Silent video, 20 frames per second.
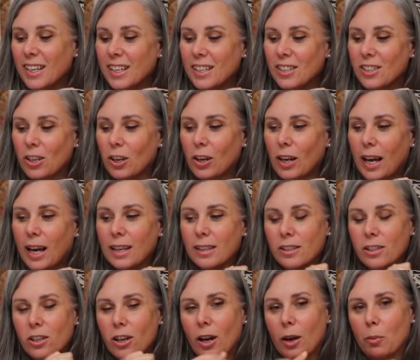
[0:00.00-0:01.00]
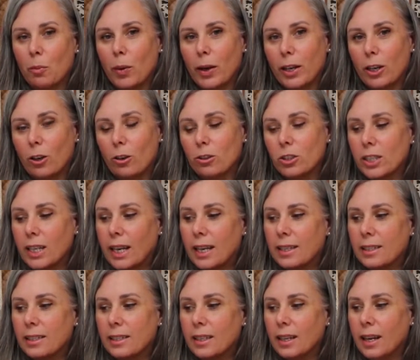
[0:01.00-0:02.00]
So last time we looked
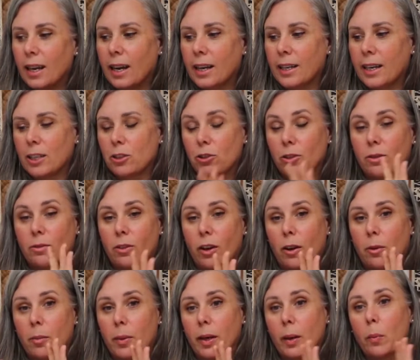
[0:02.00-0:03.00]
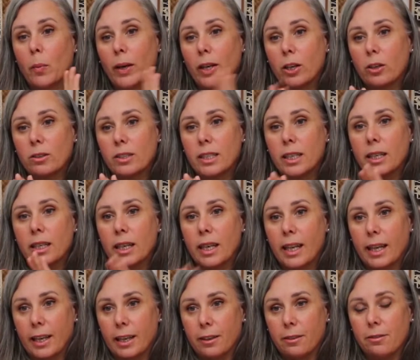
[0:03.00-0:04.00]
at our natural environment and we looked at
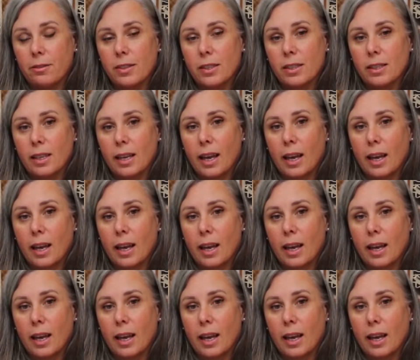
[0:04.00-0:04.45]
leaves,